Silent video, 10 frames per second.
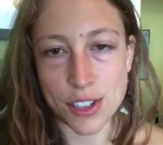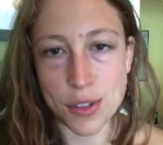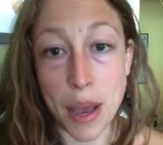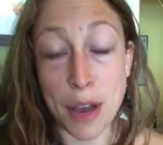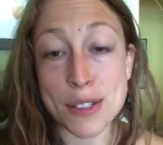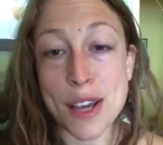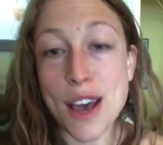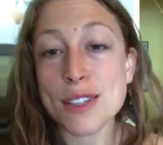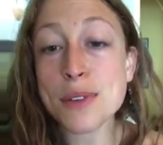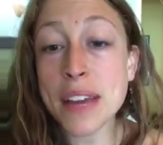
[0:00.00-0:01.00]
That's just the way it
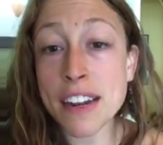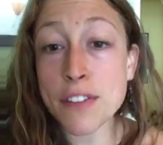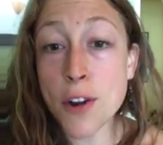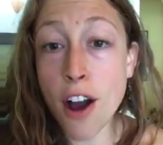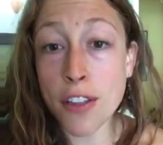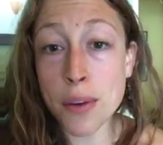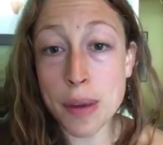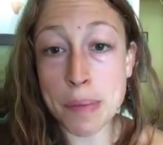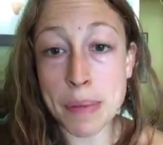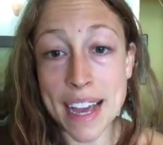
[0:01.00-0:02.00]
goes. So again, if you're
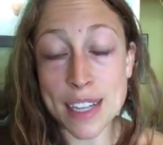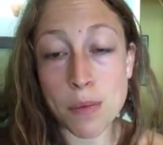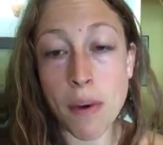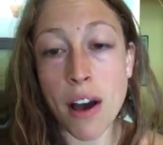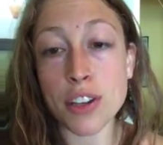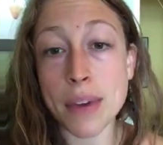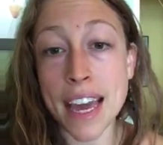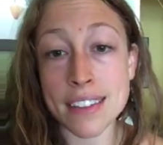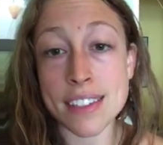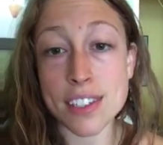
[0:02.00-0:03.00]
on the replay as
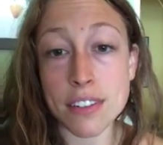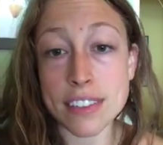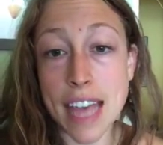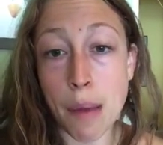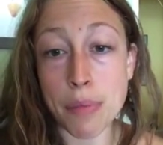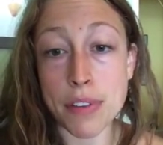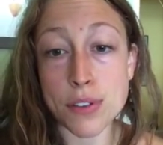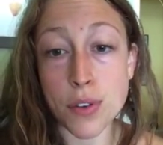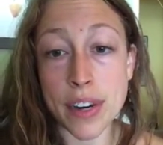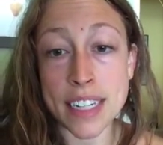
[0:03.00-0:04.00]
well, you can still
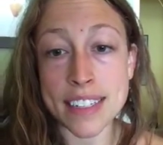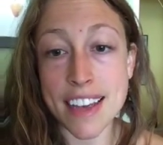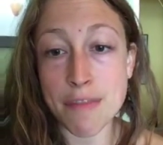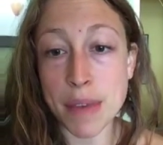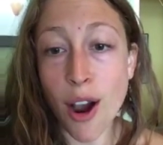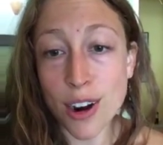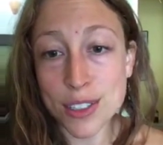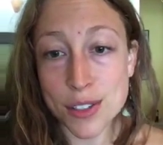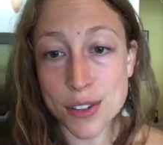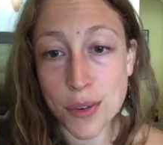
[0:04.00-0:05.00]
tap the screen to give me
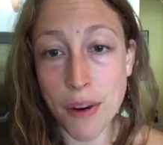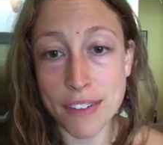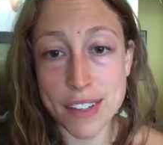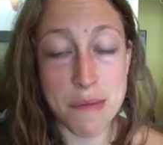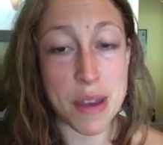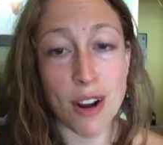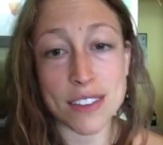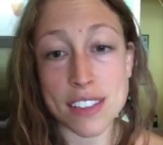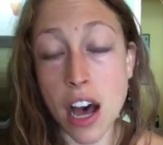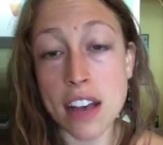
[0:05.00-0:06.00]
hearts. So whoever's
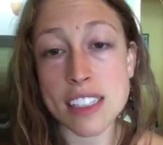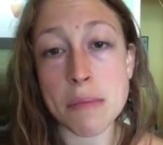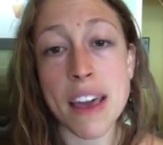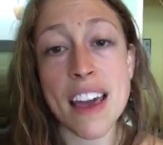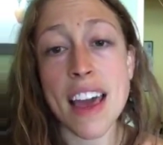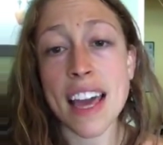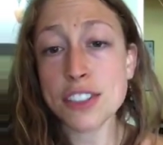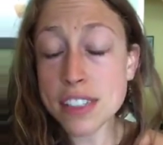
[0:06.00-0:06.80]
giving me hearts is awesome.